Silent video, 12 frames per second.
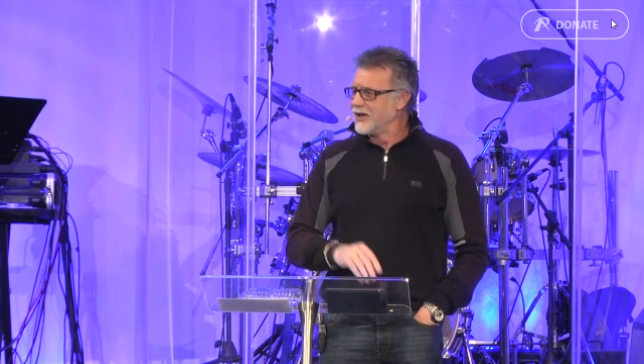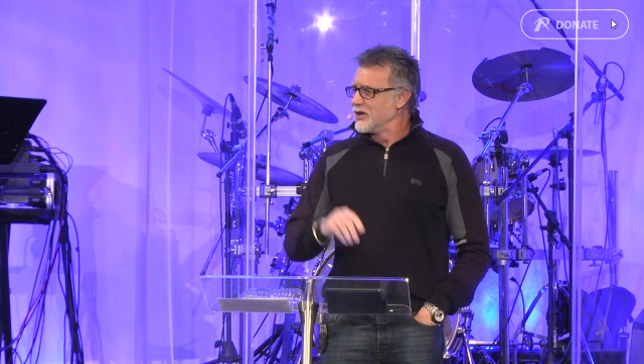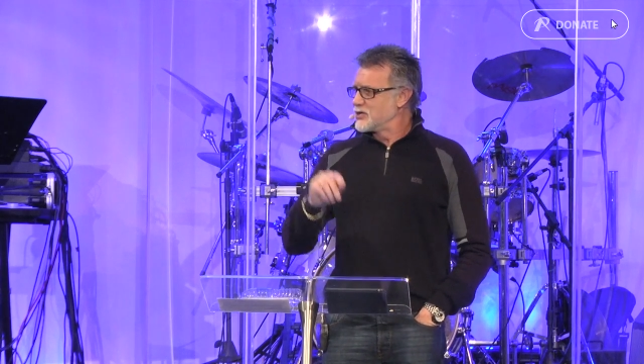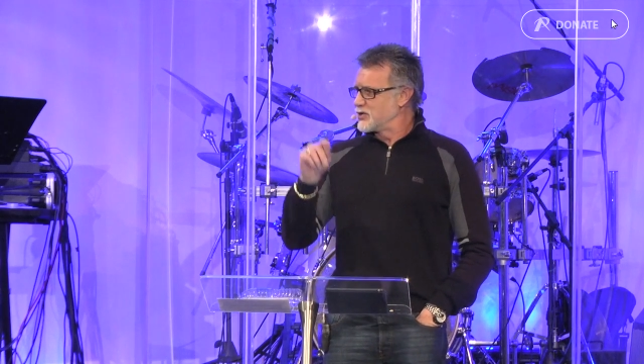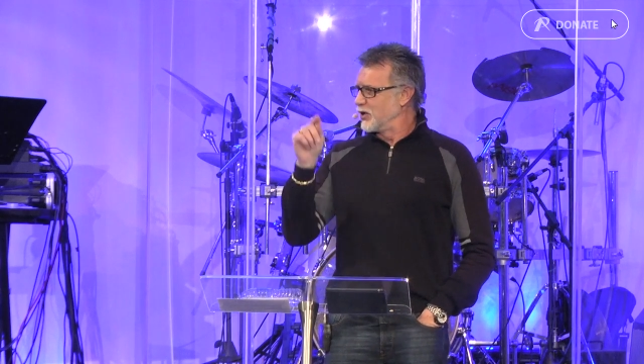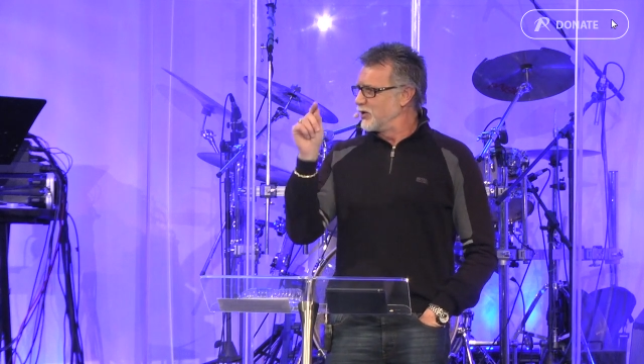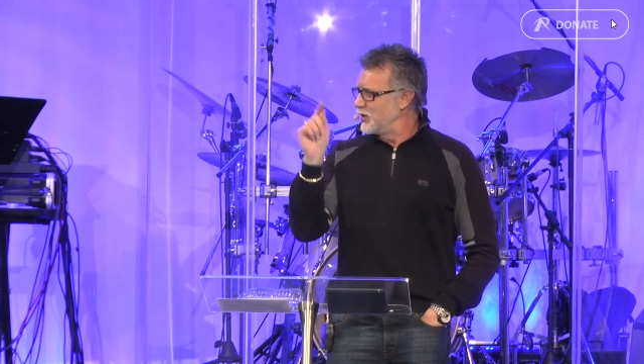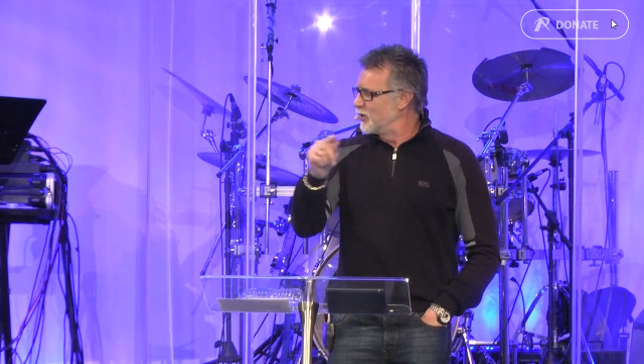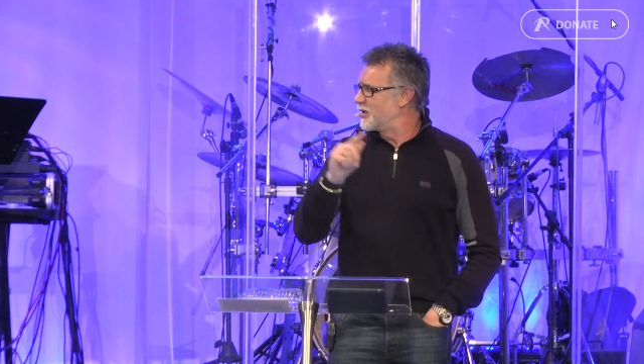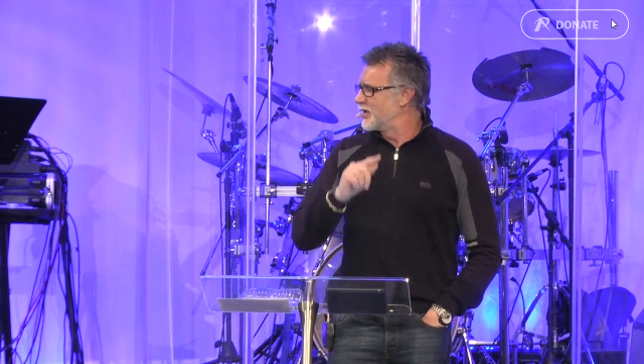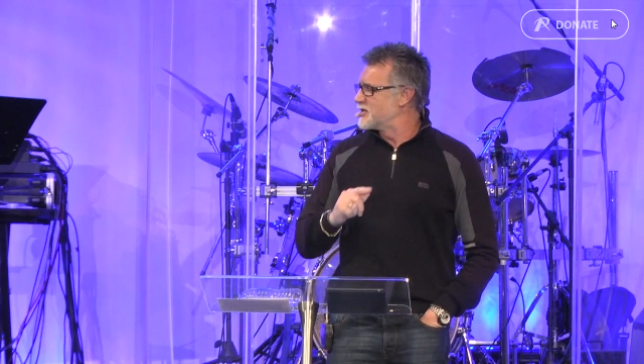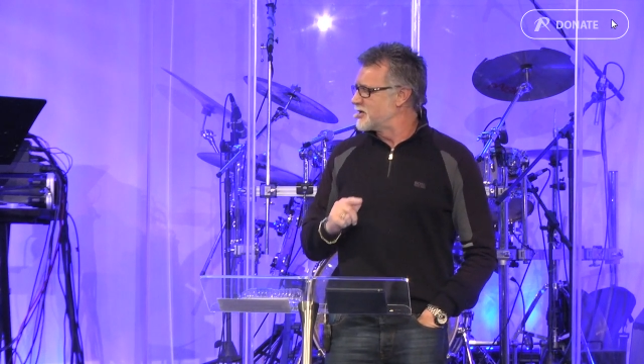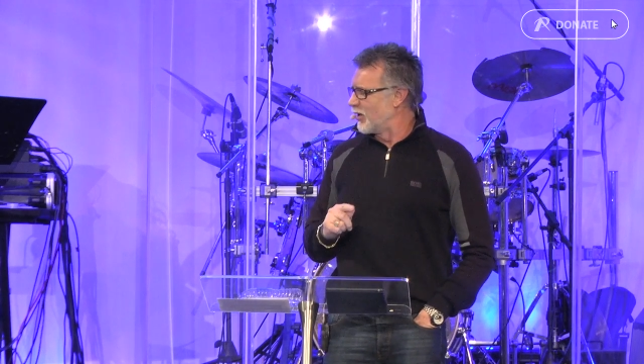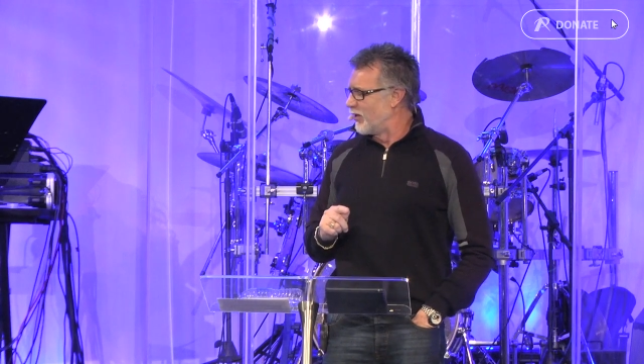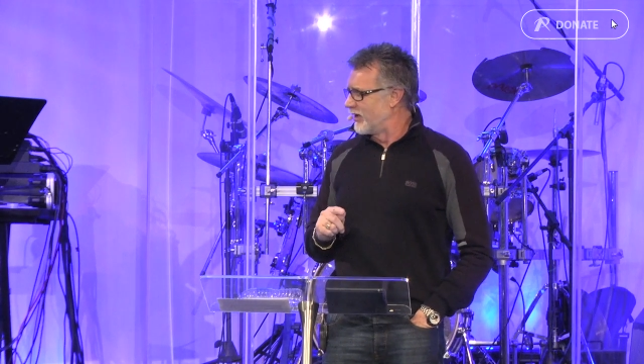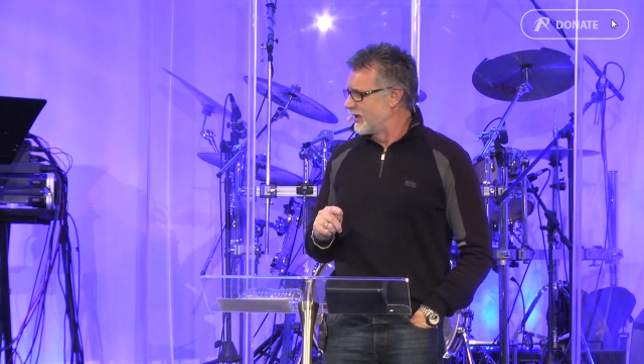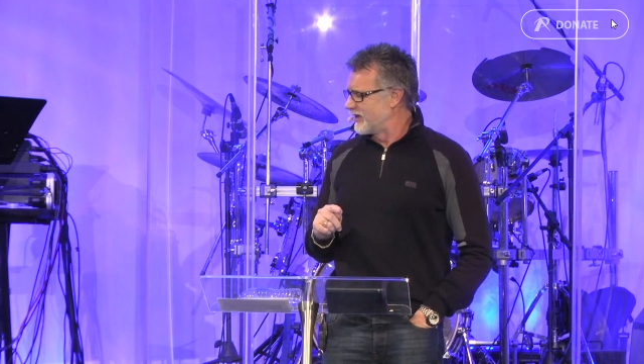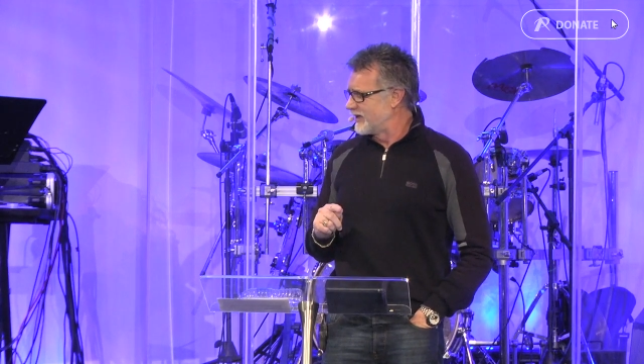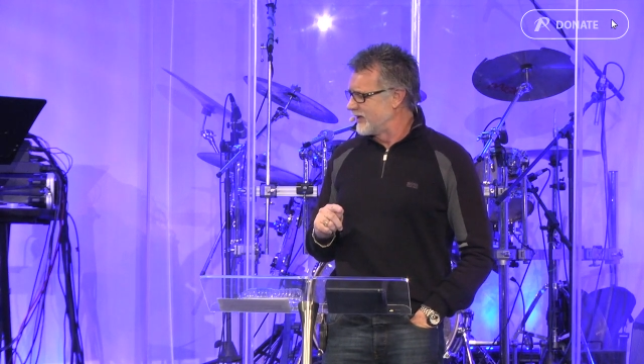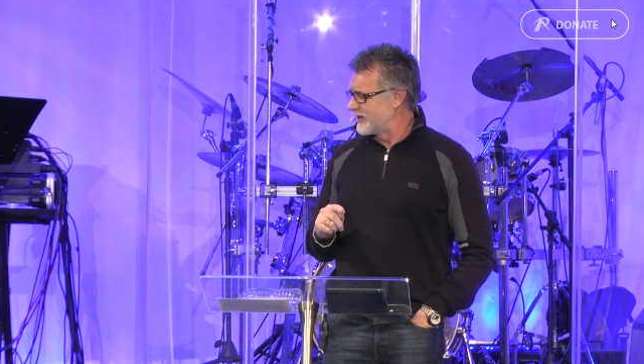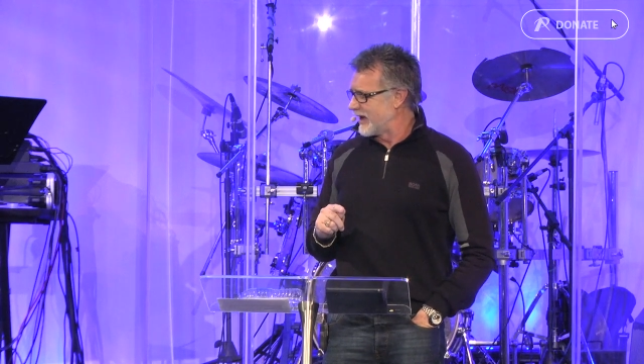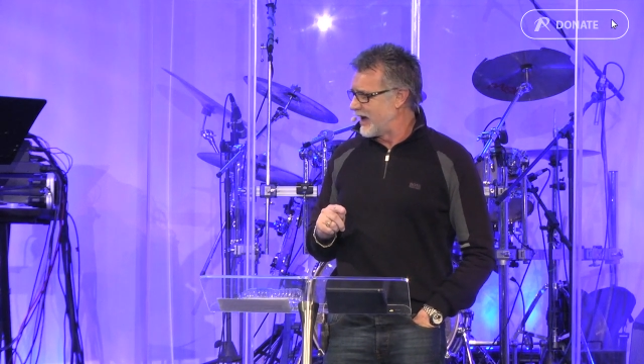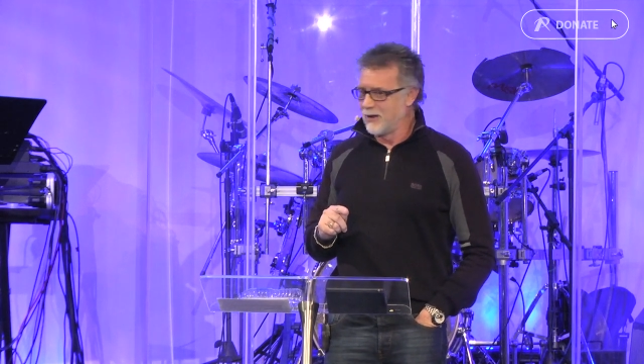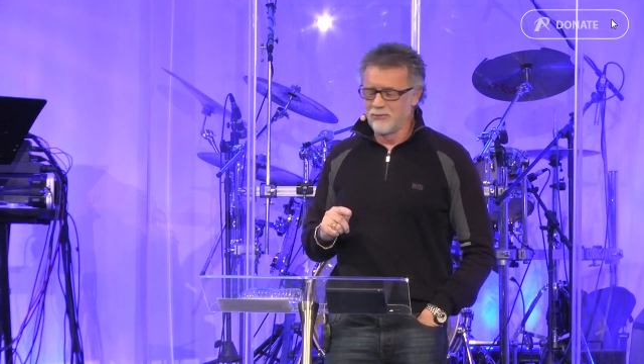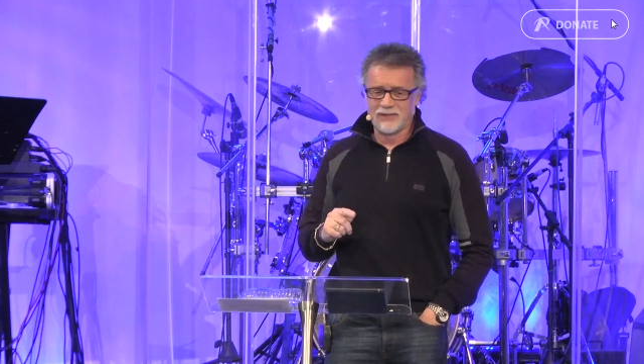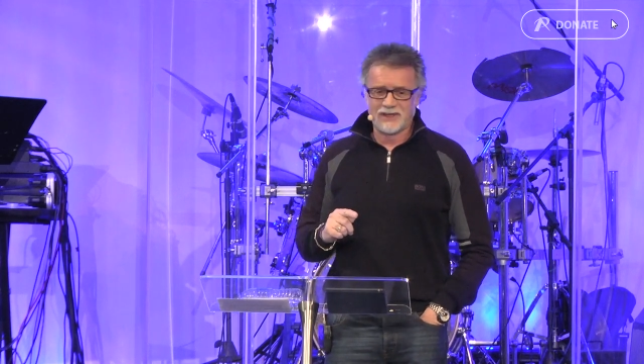so you can show others the same.